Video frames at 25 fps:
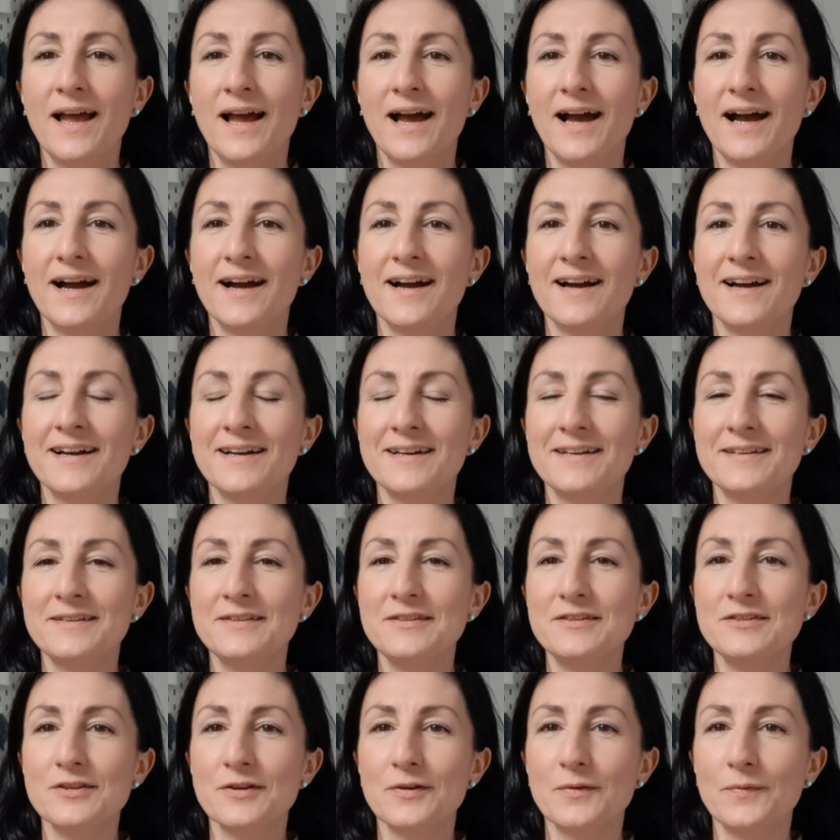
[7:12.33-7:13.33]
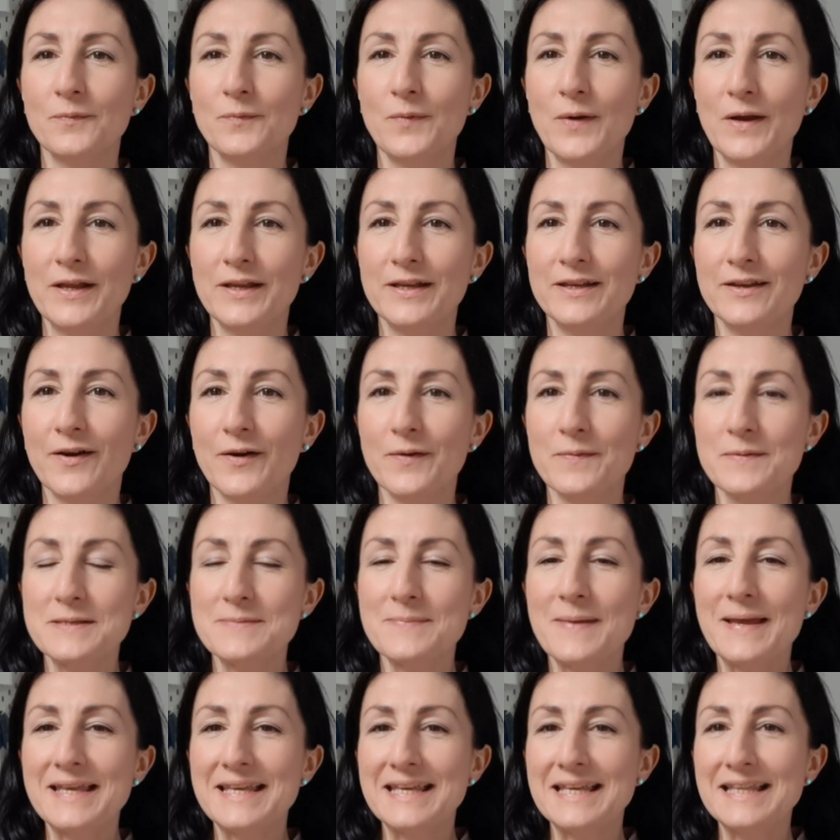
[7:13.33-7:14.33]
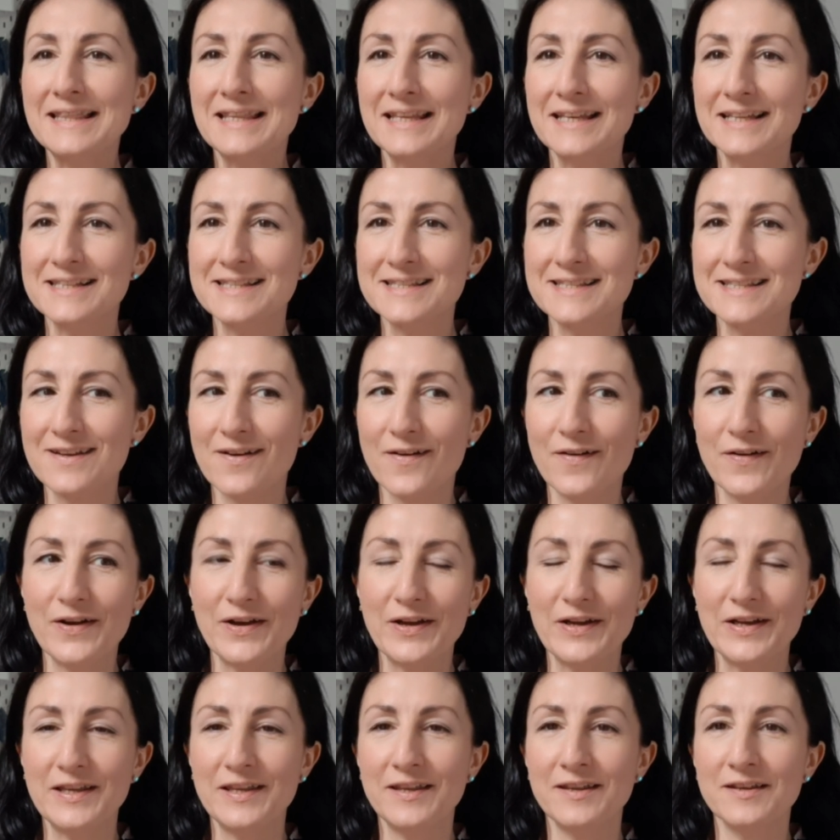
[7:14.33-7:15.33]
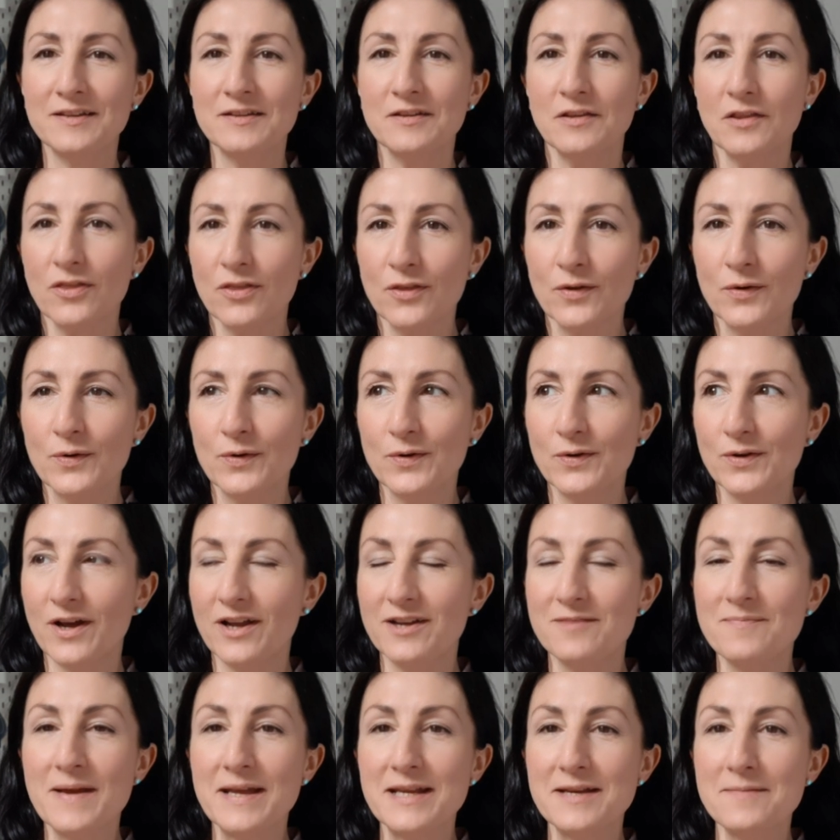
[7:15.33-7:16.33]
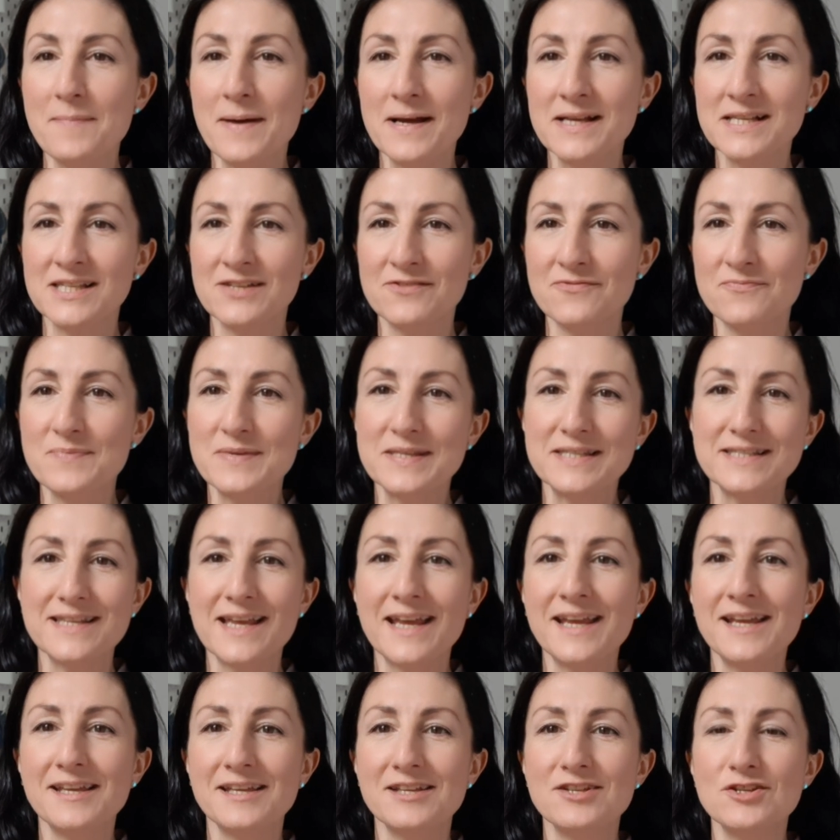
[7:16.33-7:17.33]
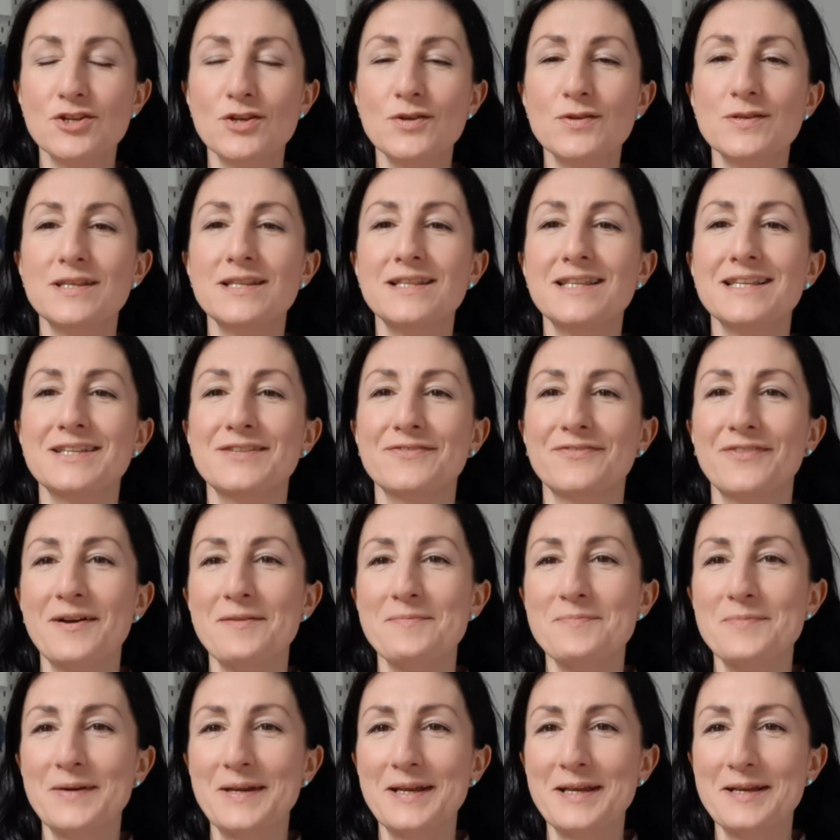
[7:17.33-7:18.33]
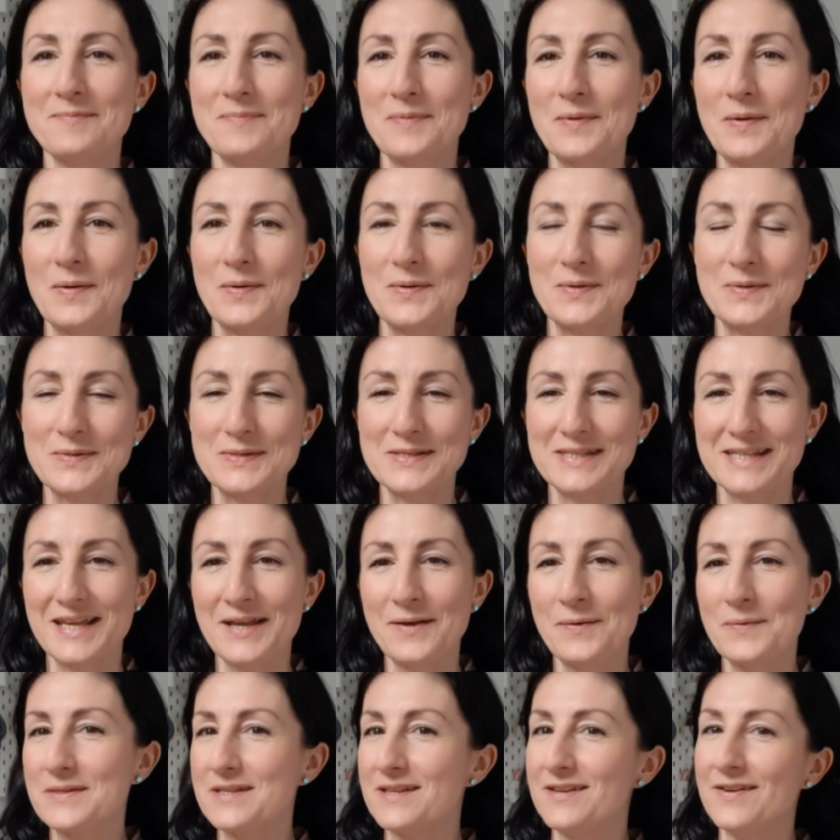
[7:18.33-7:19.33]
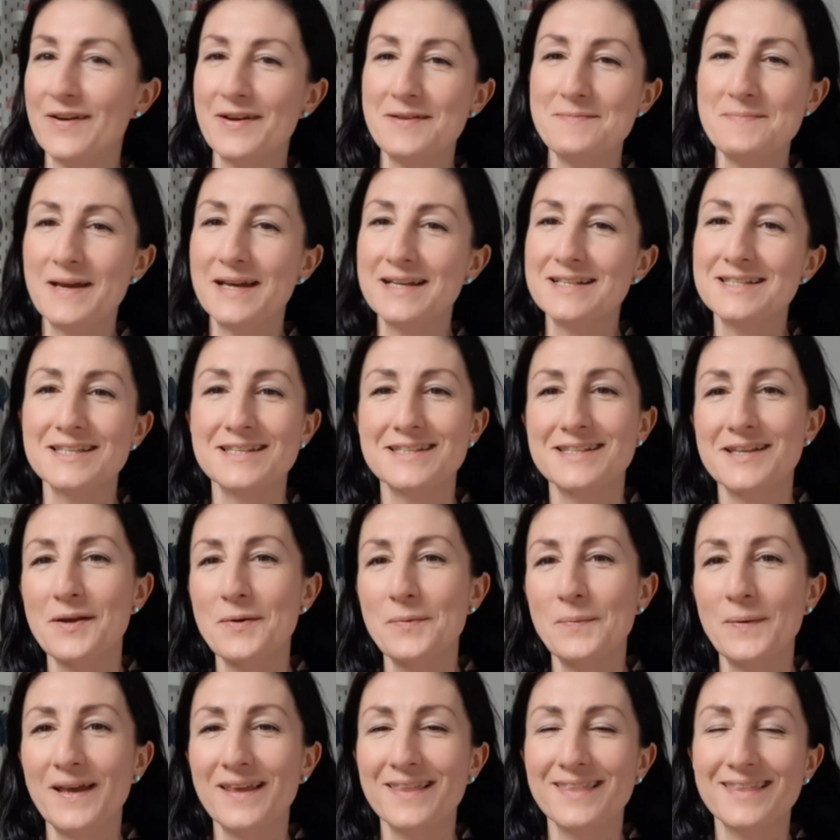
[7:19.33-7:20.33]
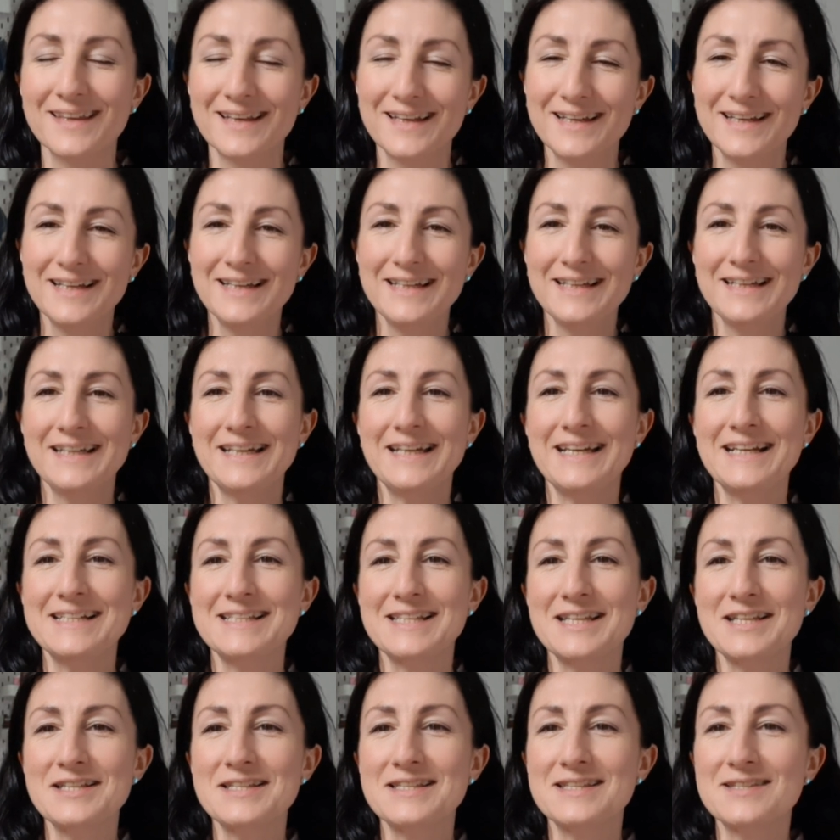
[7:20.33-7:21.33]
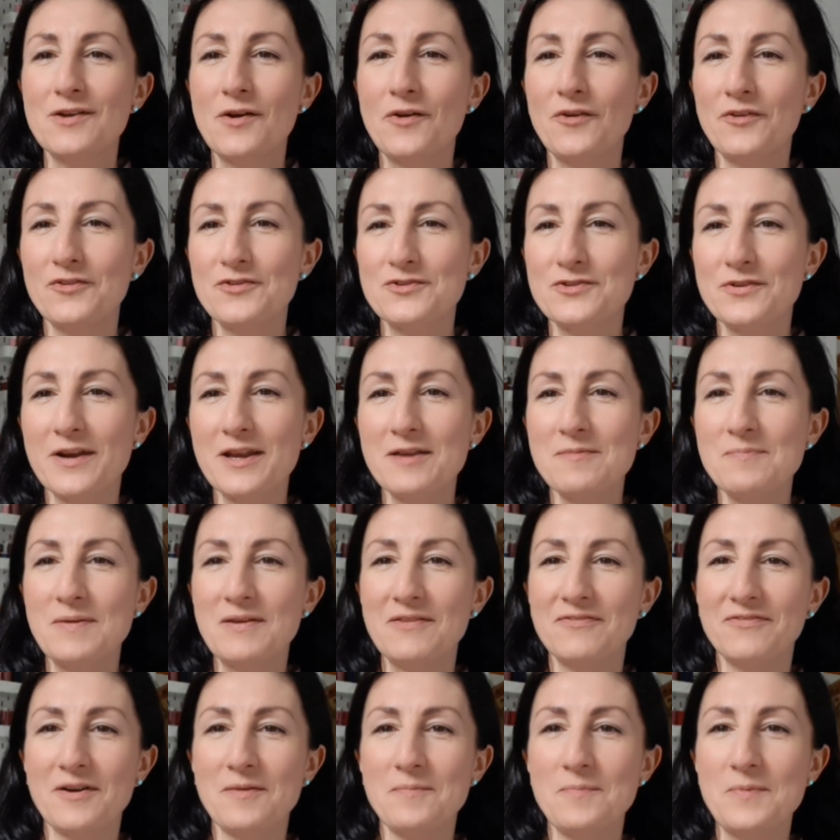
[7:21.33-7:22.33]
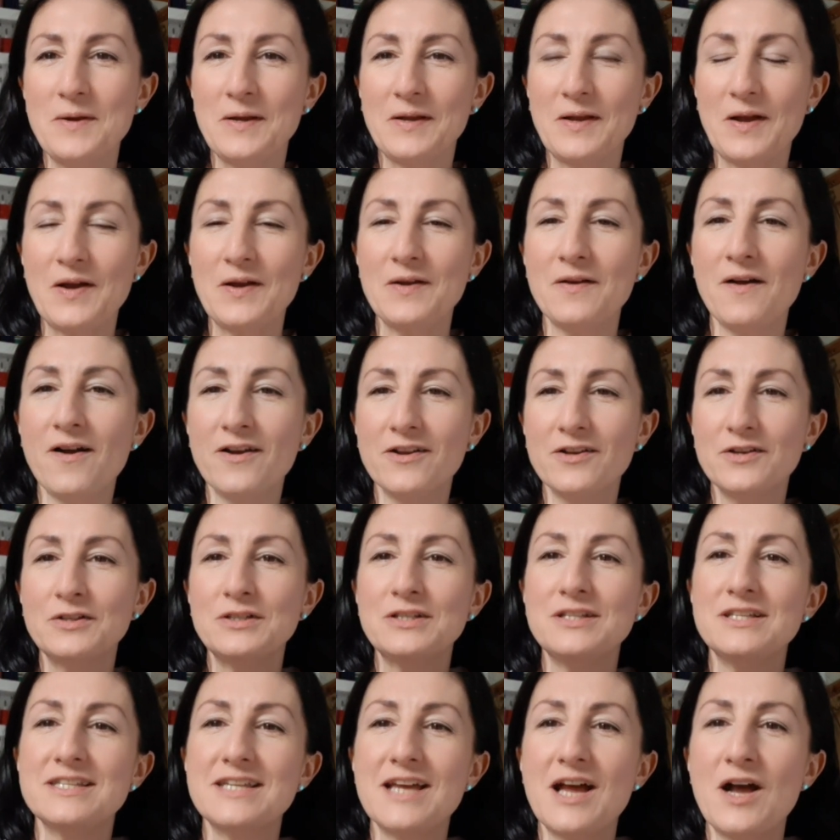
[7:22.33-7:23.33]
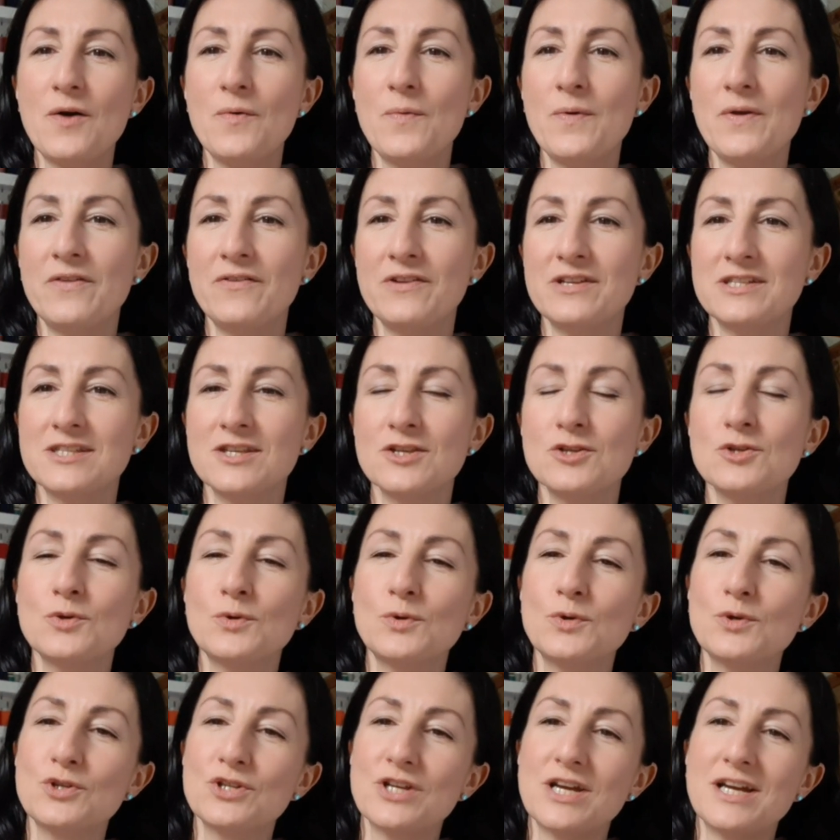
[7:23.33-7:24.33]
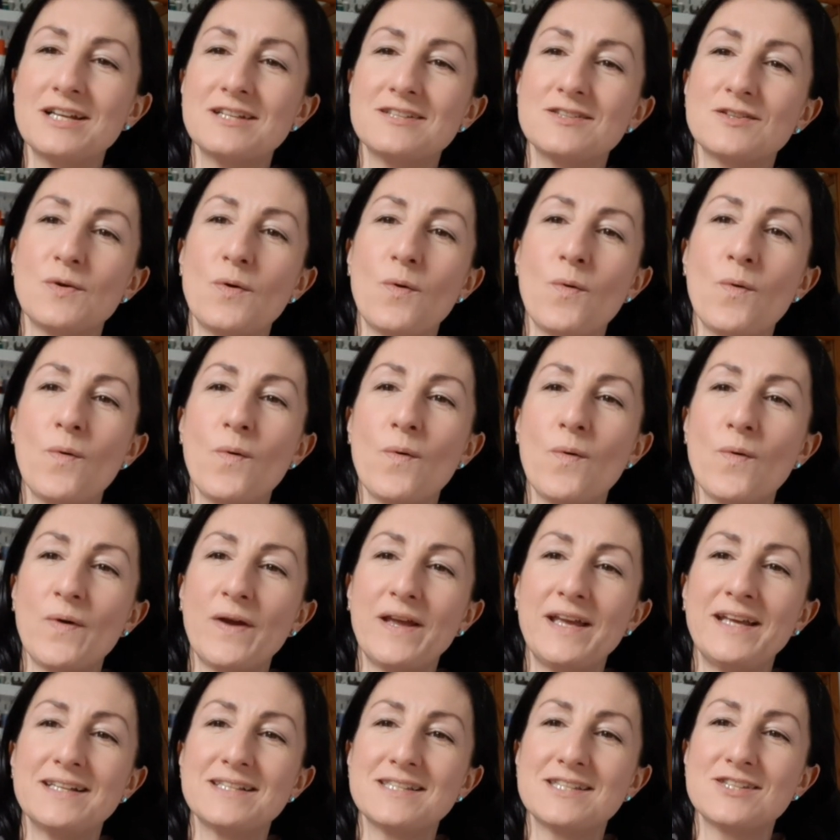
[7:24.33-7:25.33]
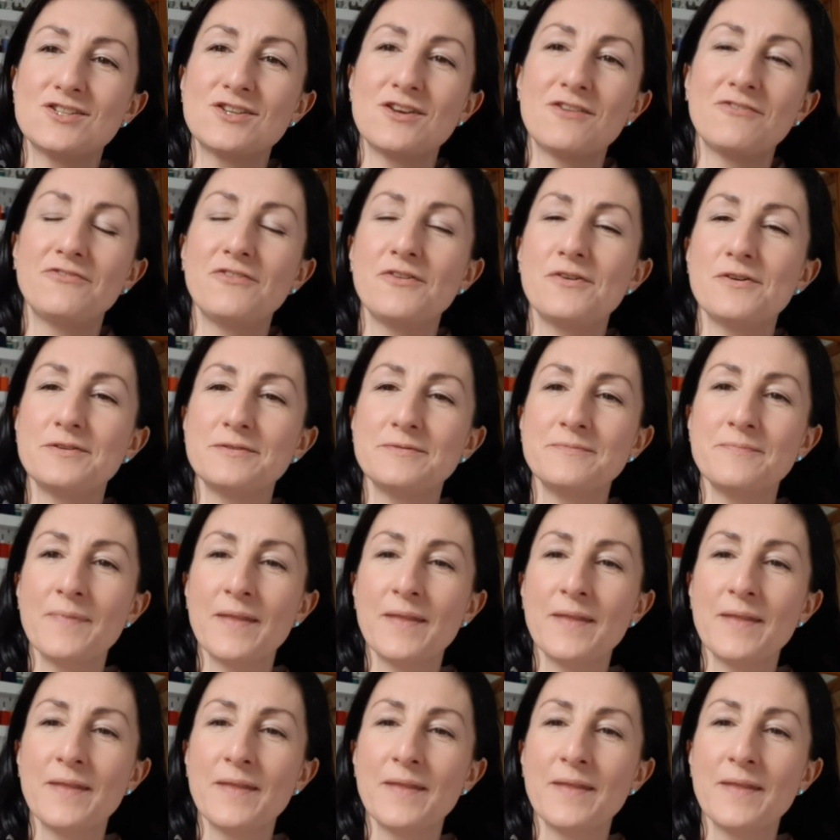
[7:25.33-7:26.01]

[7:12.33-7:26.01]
And when I was making this, I thought I'd made a massive mistake in choosing this fabric because it was a nightmare to sew with. It's a soft drapey fabric. I couldn't tell whether it's a georgette or it's chiffon.